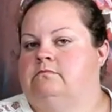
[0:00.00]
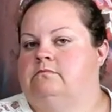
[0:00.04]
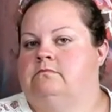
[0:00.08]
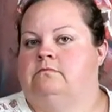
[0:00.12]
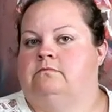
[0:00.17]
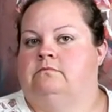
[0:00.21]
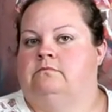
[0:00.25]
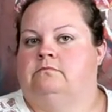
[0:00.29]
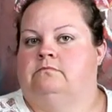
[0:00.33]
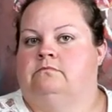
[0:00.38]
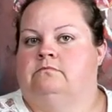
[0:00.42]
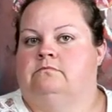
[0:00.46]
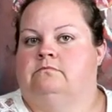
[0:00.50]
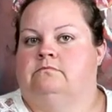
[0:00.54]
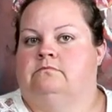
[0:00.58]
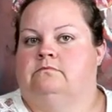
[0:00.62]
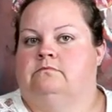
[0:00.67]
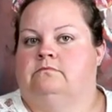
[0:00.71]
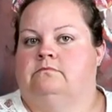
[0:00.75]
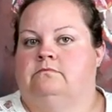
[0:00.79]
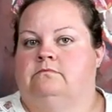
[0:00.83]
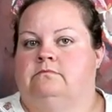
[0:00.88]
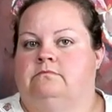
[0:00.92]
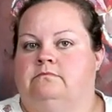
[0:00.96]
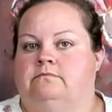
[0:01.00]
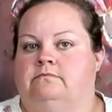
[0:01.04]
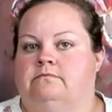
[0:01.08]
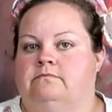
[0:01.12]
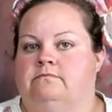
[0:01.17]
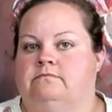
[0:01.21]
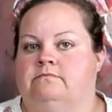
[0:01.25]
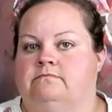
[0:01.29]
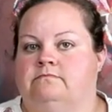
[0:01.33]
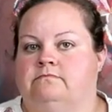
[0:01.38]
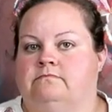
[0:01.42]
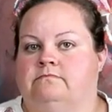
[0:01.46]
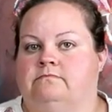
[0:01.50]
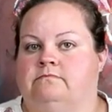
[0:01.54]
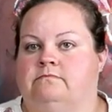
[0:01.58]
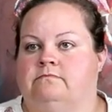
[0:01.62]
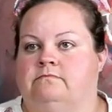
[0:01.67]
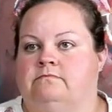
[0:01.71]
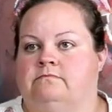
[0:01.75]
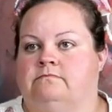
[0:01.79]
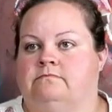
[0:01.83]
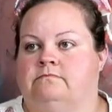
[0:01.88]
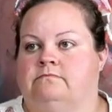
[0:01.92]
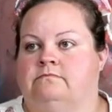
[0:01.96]

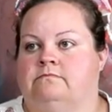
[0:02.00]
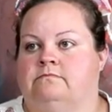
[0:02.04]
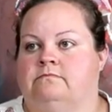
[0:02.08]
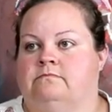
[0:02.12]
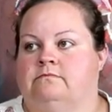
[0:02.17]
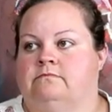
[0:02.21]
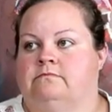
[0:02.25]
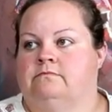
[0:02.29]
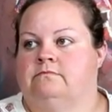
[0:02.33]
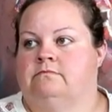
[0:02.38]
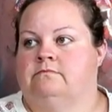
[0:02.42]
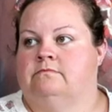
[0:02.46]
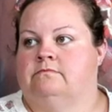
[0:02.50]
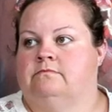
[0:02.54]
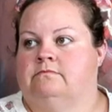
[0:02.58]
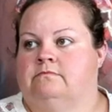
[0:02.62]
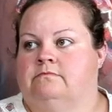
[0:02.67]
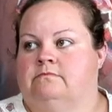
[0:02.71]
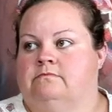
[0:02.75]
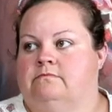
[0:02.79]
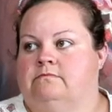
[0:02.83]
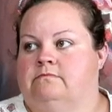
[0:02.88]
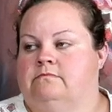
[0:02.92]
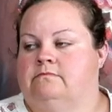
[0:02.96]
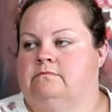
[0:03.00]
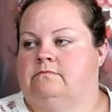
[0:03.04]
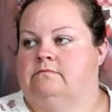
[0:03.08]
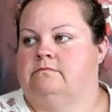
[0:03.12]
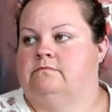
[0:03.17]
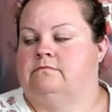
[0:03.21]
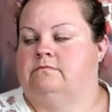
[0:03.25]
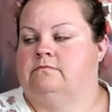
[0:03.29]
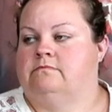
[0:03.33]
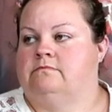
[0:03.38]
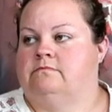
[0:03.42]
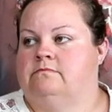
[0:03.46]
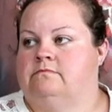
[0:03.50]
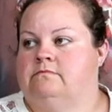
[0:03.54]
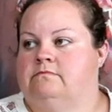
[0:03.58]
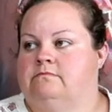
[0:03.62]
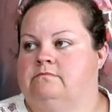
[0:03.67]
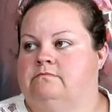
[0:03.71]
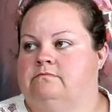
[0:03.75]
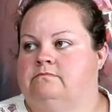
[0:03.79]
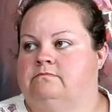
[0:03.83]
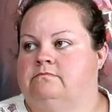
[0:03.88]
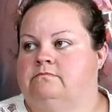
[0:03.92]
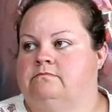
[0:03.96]
No words are spoken by the person on screen.